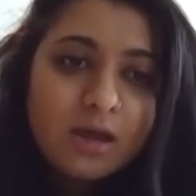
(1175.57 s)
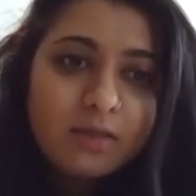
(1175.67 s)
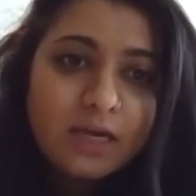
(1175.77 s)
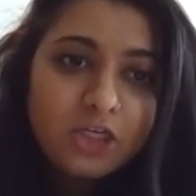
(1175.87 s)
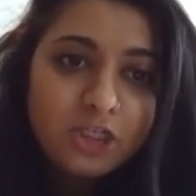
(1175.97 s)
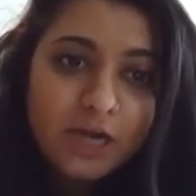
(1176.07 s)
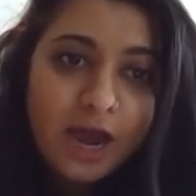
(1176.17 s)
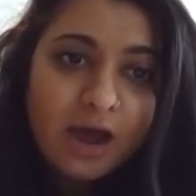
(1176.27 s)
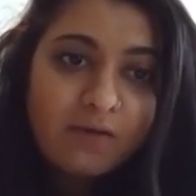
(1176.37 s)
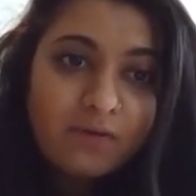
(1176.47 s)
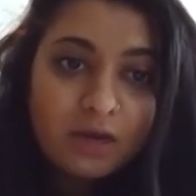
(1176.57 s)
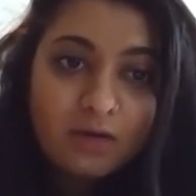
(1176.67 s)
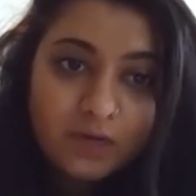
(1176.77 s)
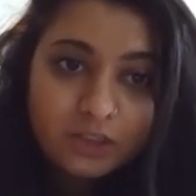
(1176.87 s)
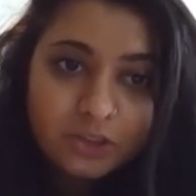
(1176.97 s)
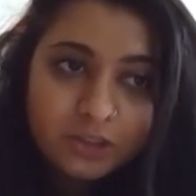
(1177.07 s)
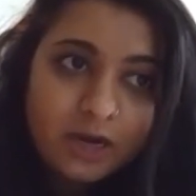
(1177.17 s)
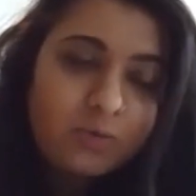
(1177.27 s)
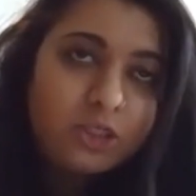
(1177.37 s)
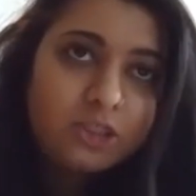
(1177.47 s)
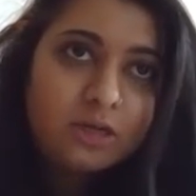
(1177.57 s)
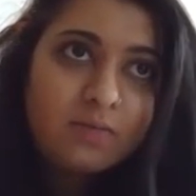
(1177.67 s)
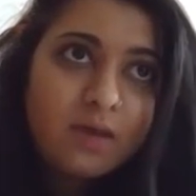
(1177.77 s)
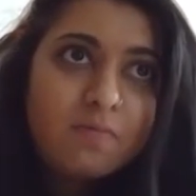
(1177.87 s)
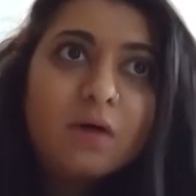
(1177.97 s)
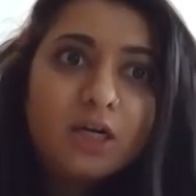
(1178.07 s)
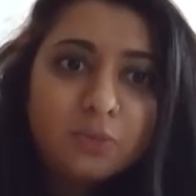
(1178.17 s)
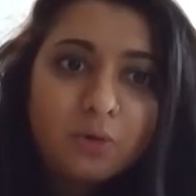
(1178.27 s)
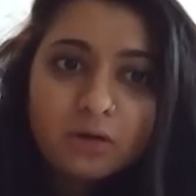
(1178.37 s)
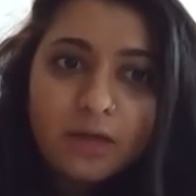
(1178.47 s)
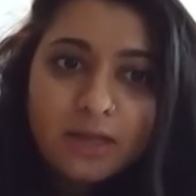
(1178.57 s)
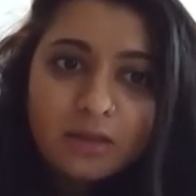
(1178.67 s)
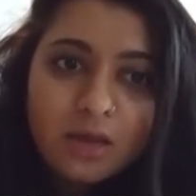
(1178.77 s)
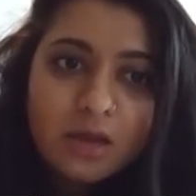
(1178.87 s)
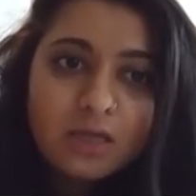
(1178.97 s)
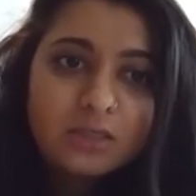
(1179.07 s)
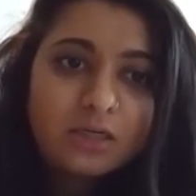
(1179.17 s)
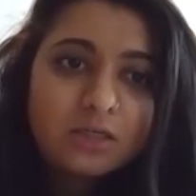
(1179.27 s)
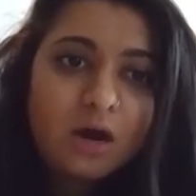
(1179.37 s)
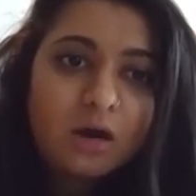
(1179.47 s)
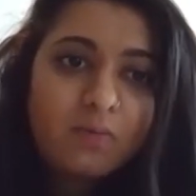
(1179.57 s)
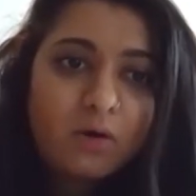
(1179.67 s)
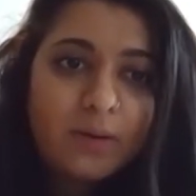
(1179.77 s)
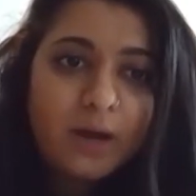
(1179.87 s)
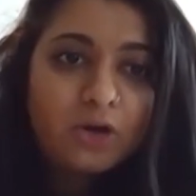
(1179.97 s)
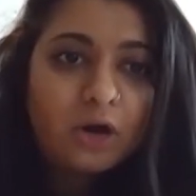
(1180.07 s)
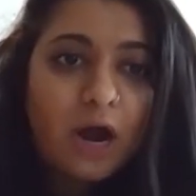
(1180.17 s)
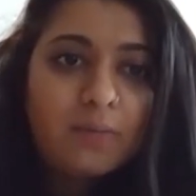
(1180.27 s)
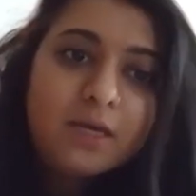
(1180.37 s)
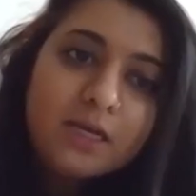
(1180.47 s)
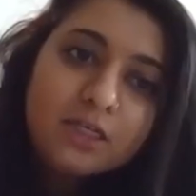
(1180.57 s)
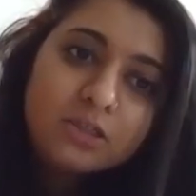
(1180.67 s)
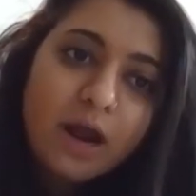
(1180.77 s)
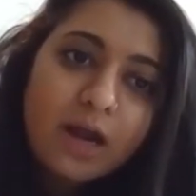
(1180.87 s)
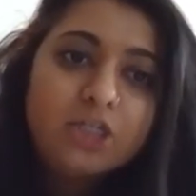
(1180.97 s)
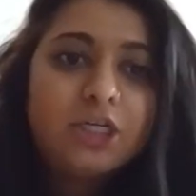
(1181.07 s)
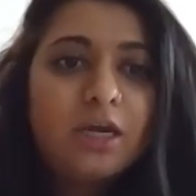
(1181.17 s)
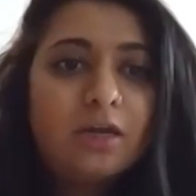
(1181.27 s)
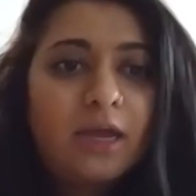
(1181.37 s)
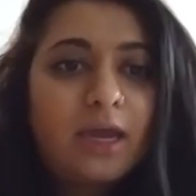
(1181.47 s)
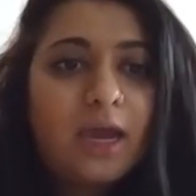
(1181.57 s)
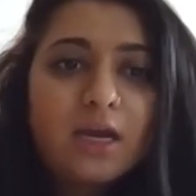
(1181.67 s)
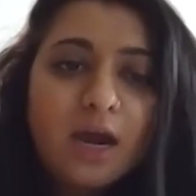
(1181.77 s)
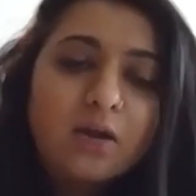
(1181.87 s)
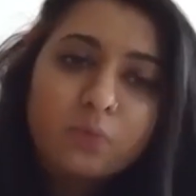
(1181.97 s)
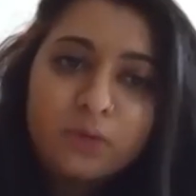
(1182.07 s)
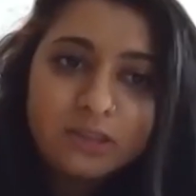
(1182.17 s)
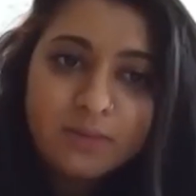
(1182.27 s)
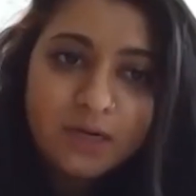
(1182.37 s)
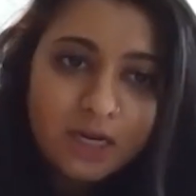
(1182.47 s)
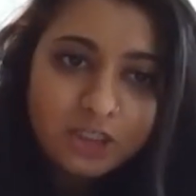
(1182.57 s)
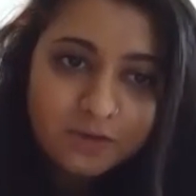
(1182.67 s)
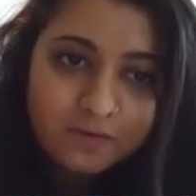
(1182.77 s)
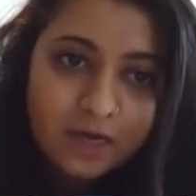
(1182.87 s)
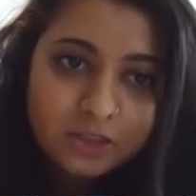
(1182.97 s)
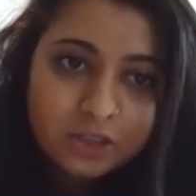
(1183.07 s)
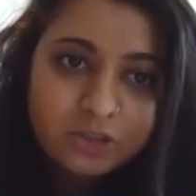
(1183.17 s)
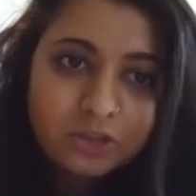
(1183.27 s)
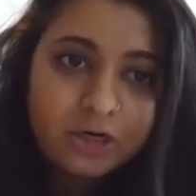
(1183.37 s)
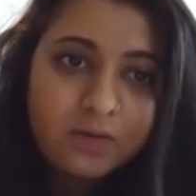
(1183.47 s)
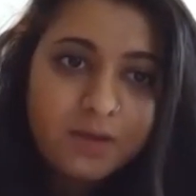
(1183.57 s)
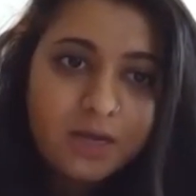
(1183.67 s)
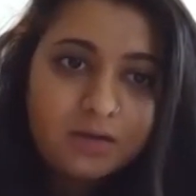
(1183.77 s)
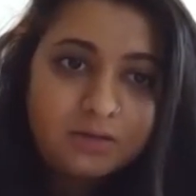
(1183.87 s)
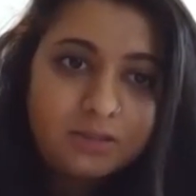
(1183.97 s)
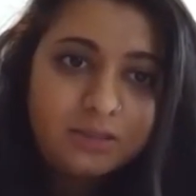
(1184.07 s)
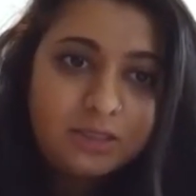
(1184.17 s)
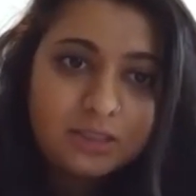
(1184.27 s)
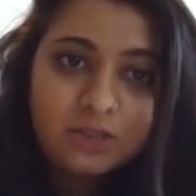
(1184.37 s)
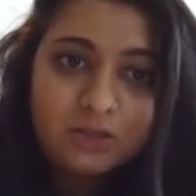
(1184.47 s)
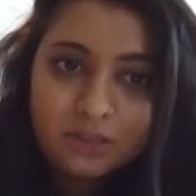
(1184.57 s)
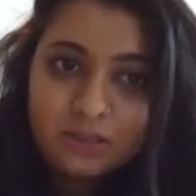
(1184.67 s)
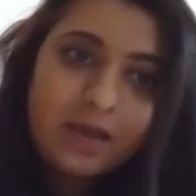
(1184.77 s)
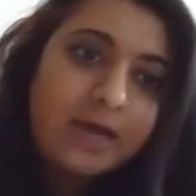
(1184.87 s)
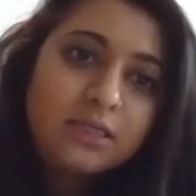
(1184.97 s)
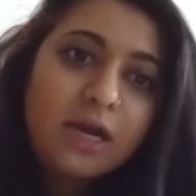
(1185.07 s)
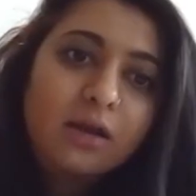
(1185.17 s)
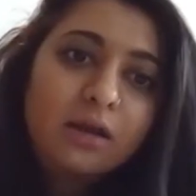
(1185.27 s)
Then you should have an investor deck, which is going to be much more lengthy. It's going to talk more about your IP strategy and like any kind of risk mitigation factors are going to be distilled into that deck.